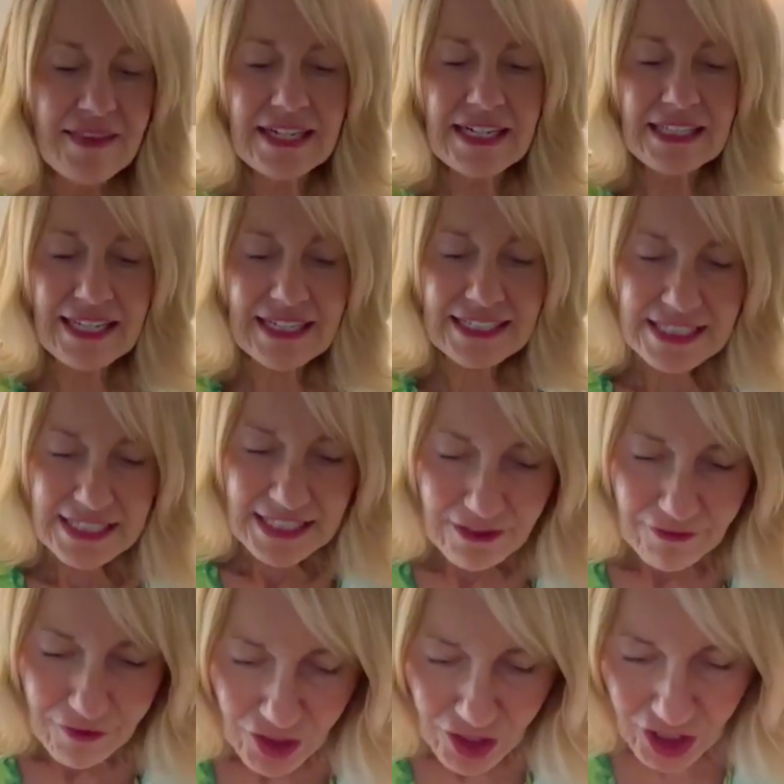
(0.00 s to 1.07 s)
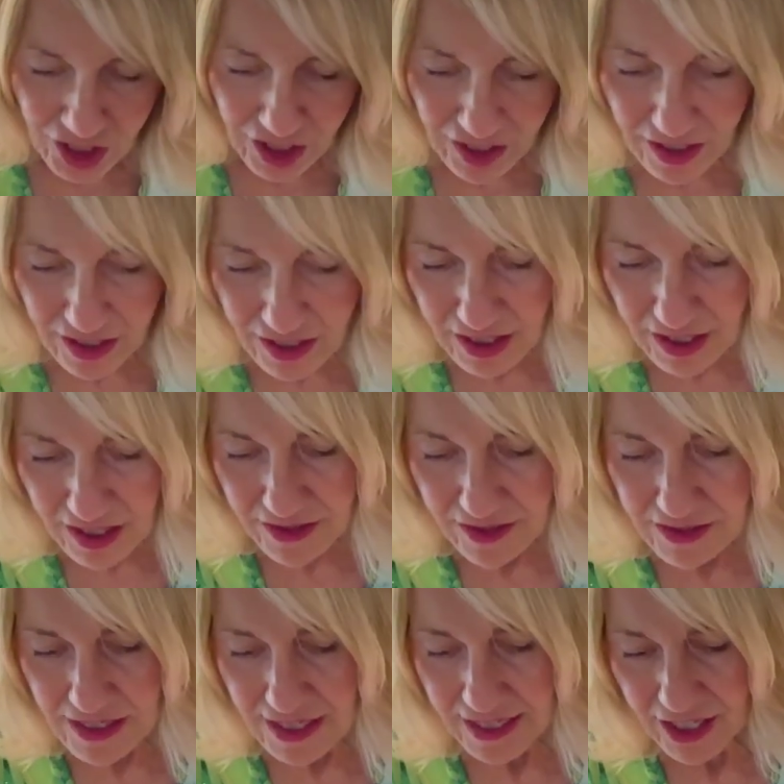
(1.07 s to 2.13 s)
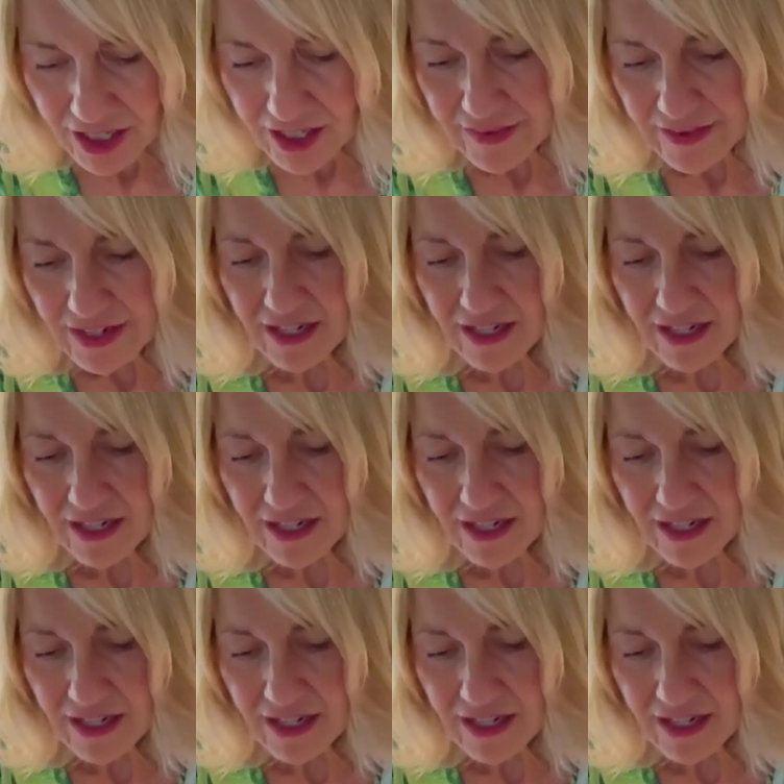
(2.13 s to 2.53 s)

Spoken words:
And then I like to give her, there's a hair in